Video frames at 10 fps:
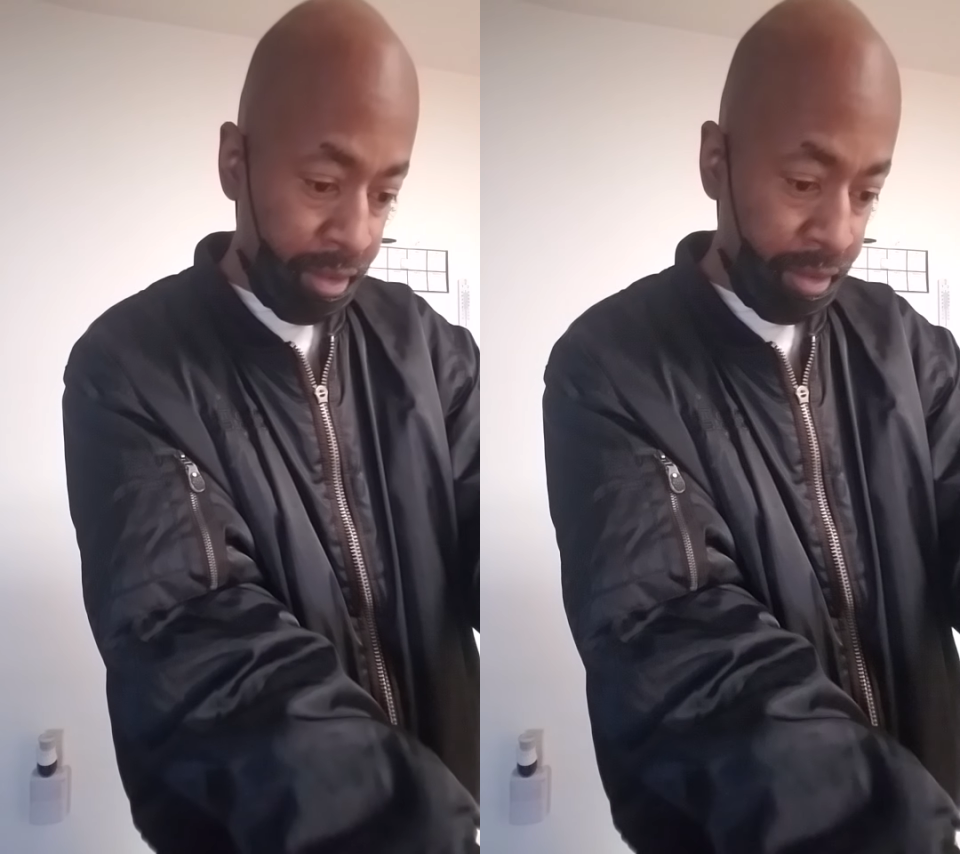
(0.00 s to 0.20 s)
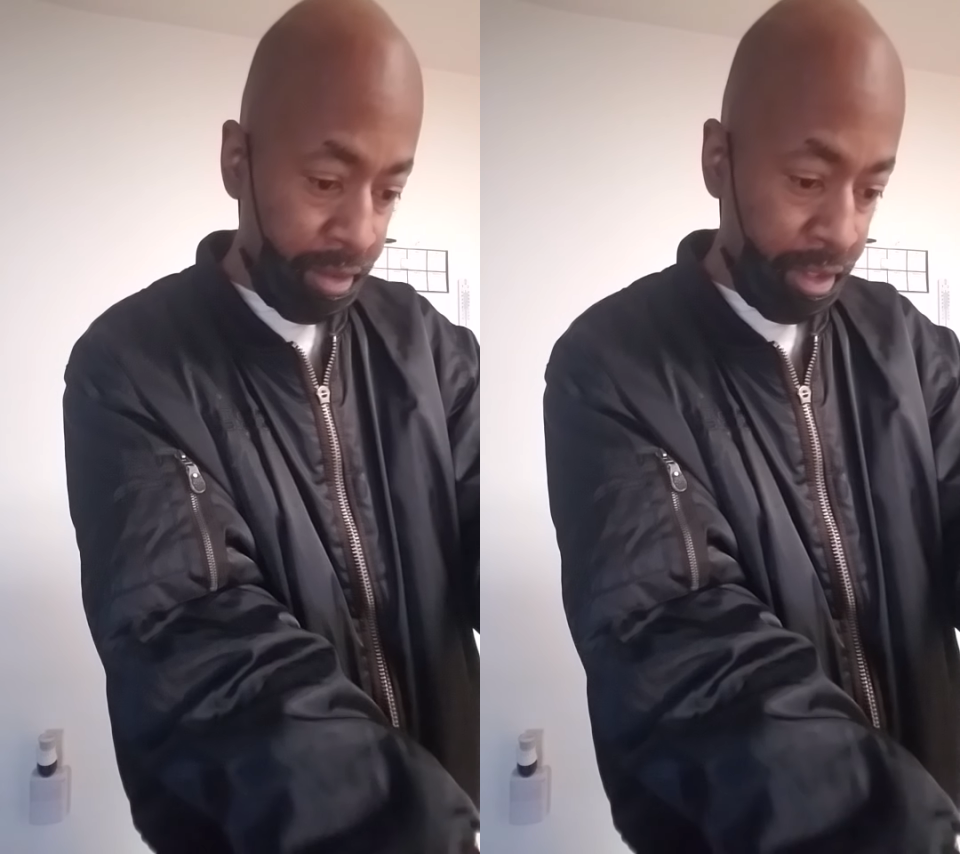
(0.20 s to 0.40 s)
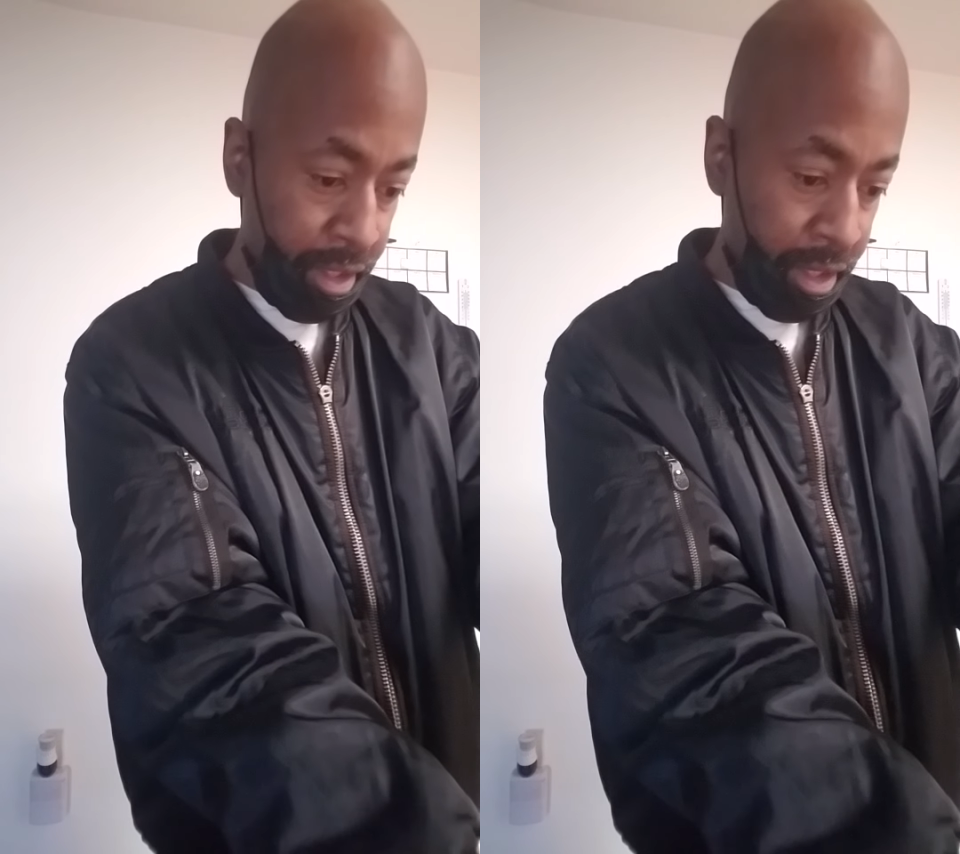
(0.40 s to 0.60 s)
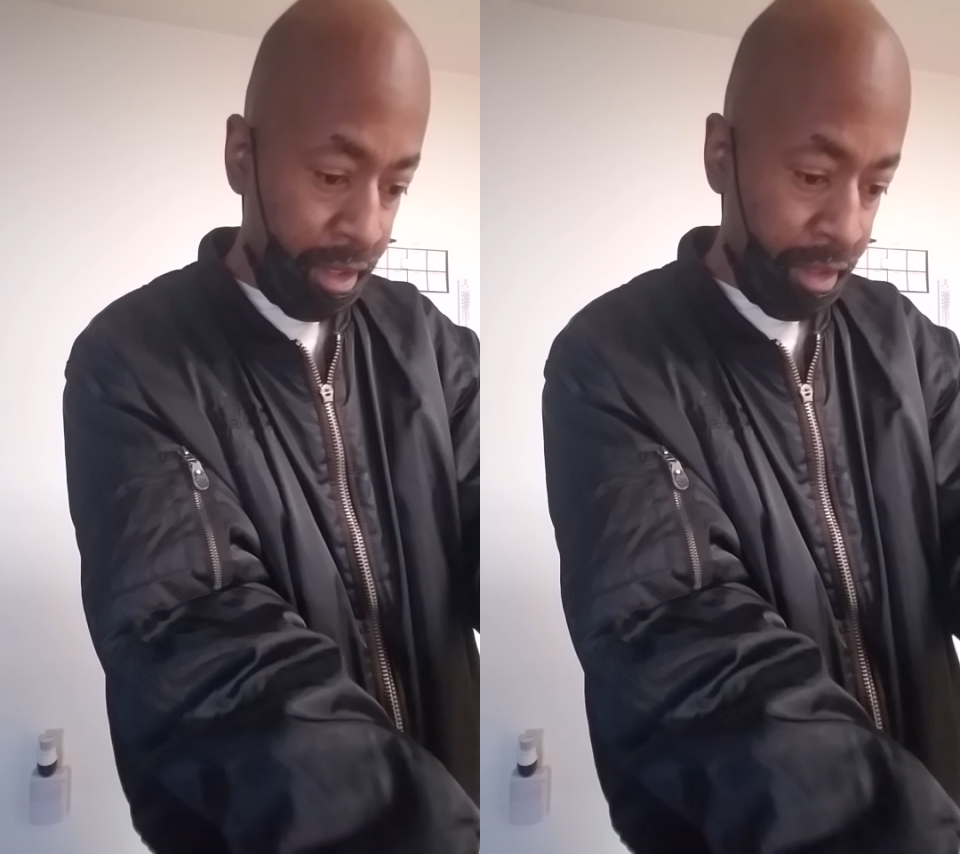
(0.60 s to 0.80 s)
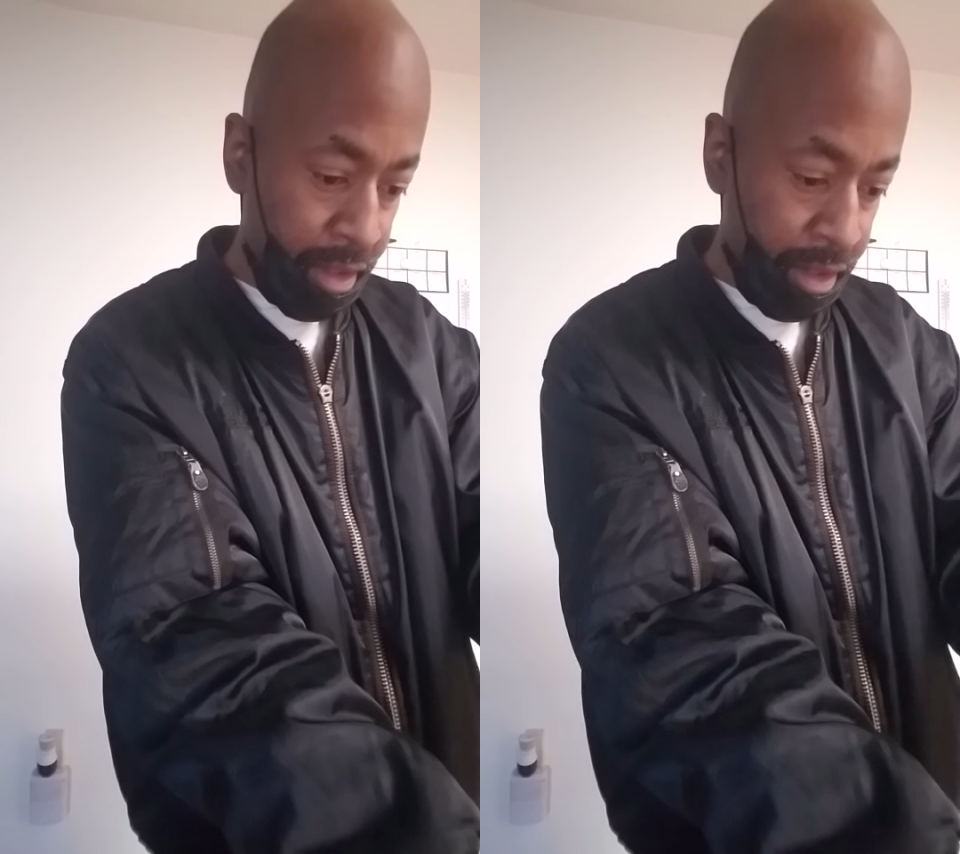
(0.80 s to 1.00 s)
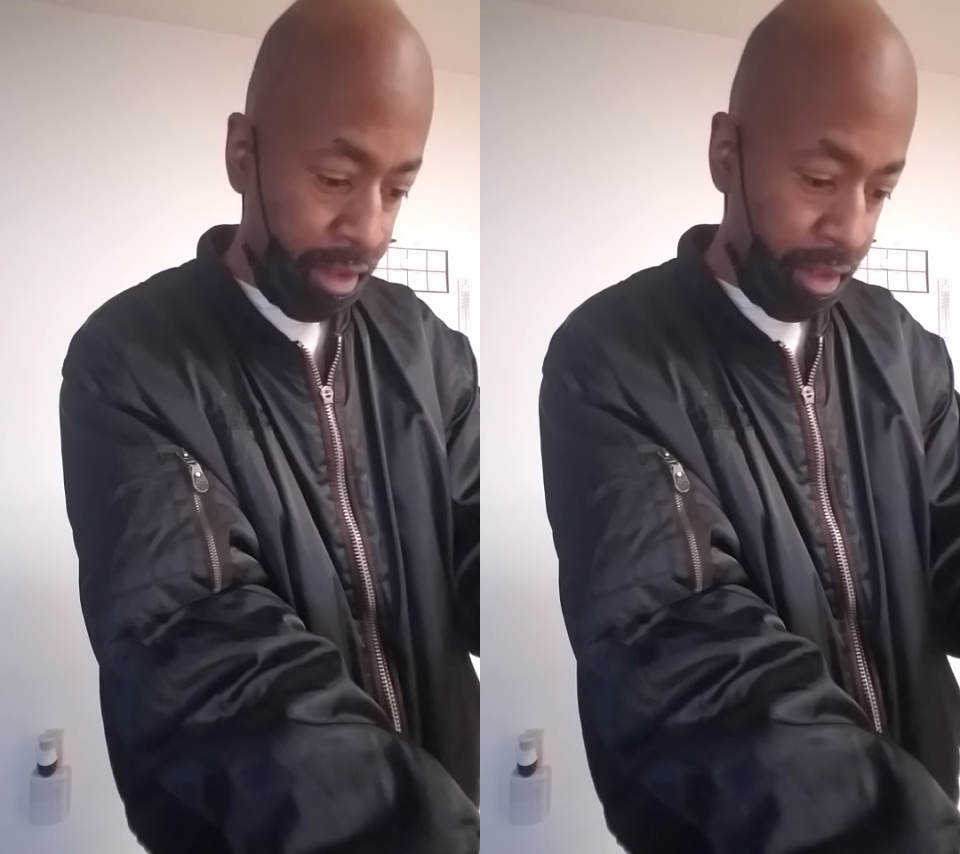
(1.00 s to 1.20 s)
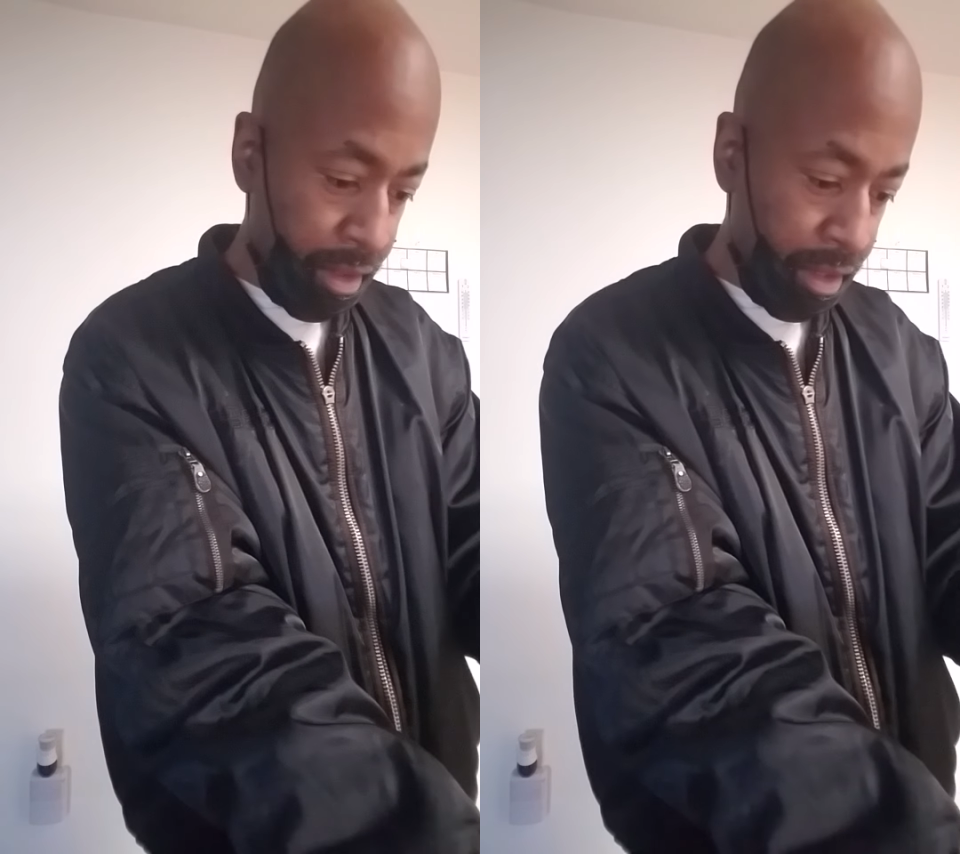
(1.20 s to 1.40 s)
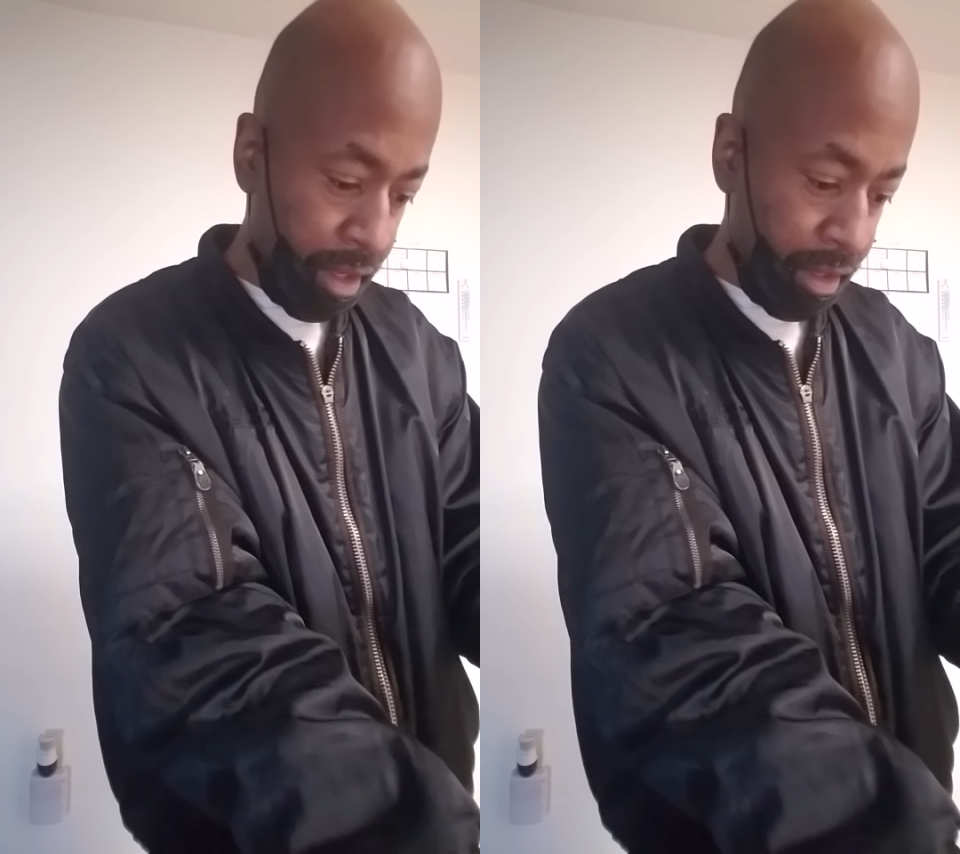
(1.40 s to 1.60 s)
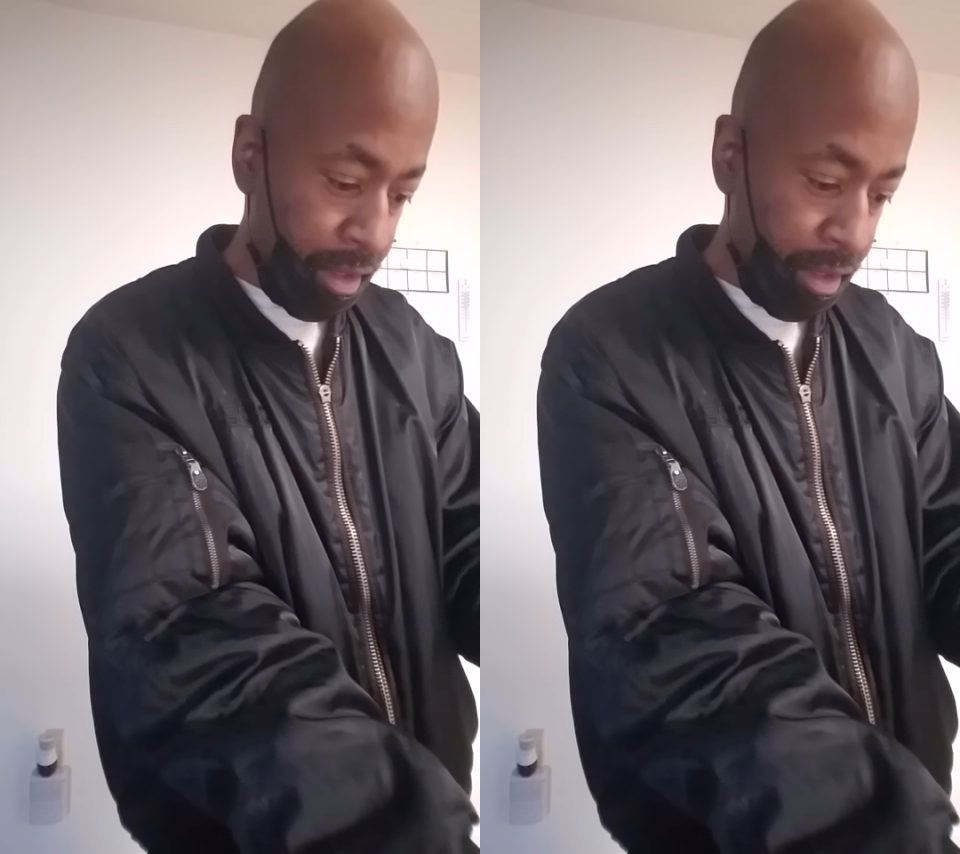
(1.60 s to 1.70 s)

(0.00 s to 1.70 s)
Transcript: I just had a thick